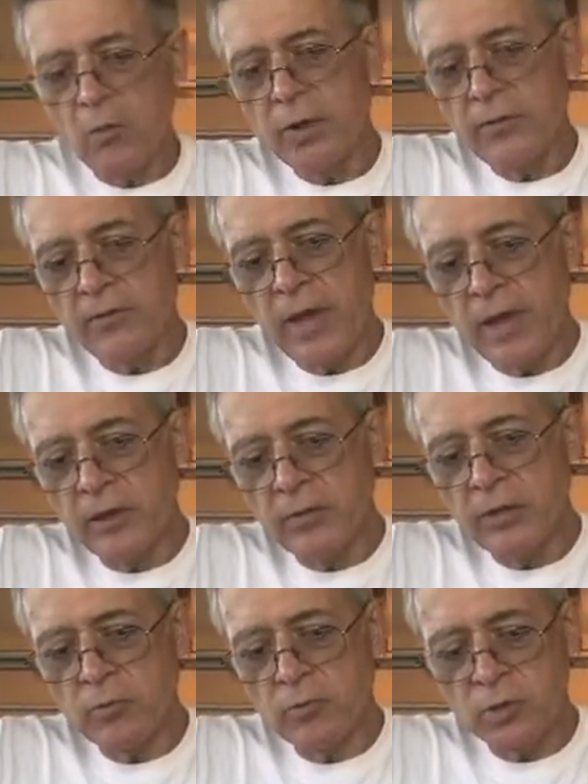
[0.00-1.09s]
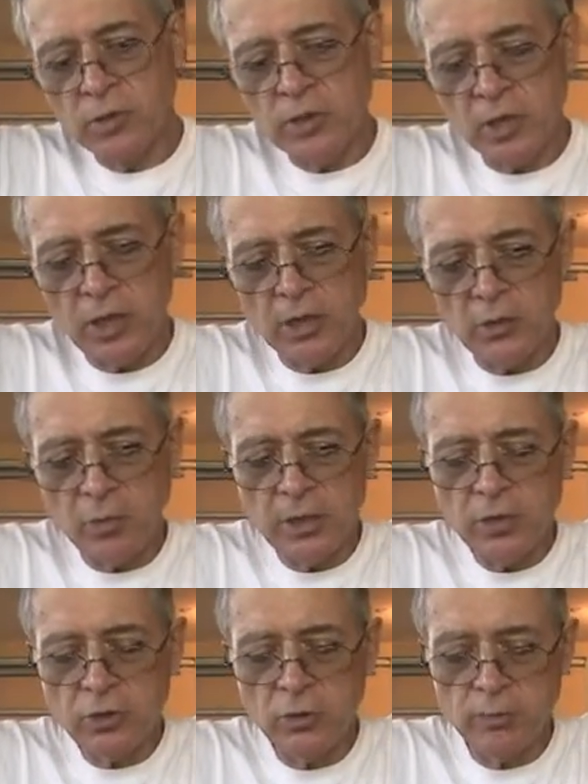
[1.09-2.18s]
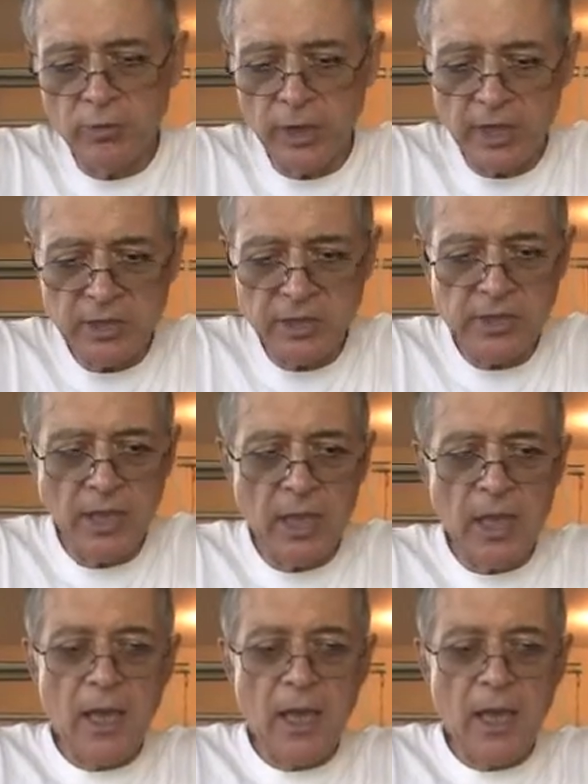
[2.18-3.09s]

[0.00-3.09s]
we found it was uh, 22 Brix